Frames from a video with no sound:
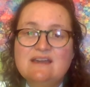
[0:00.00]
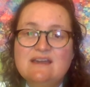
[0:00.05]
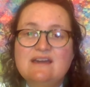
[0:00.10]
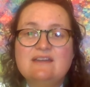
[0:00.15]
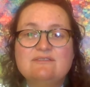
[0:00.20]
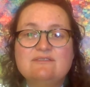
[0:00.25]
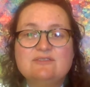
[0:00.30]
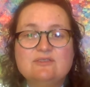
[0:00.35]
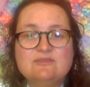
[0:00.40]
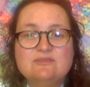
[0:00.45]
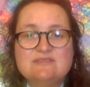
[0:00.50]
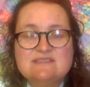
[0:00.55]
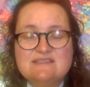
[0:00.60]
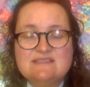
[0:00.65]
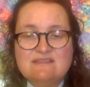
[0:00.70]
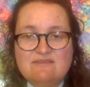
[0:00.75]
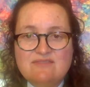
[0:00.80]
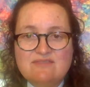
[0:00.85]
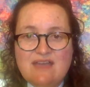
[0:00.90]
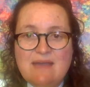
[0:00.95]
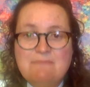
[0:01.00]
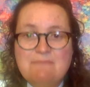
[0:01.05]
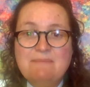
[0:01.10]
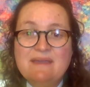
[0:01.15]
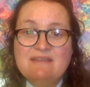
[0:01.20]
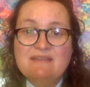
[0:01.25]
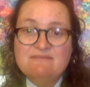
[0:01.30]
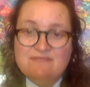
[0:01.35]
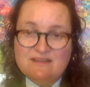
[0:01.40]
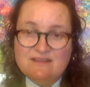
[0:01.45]
And of course, they're
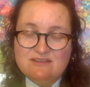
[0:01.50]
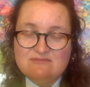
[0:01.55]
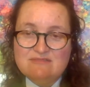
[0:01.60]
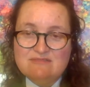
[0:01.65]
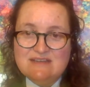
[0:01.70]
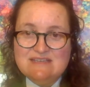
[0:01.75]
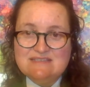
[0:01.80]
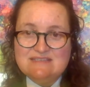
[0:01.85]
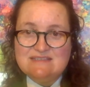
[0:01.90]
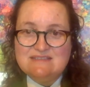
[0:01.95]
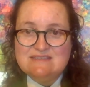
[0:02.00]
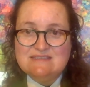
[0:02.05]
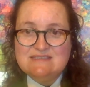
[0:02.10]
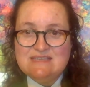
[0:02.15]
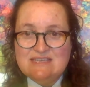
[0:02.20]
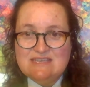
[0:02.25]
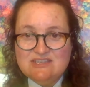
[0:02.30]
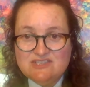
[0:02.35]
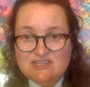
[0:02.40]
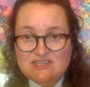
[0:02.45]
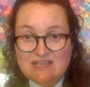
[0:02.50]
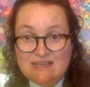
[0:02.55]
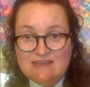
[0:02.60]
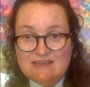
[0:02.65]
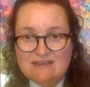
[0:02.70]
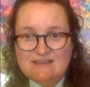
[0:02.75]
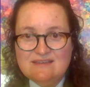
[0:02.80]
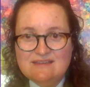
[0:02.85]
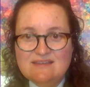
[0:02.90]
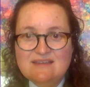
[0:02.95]
big fundraisers each
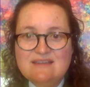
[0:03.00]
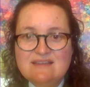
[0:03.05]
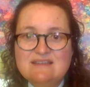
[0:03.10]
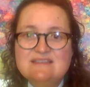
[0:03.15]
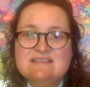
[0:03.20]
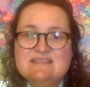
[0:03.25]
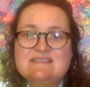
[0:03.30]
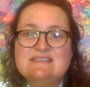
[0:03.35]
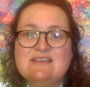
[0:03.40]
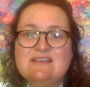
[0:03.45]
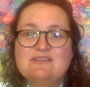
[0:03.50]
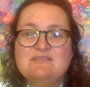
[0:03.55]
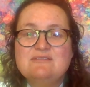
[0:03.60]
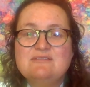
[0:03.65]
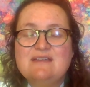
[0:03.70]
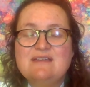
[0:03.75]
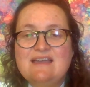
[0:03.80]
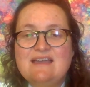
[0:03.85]
year. So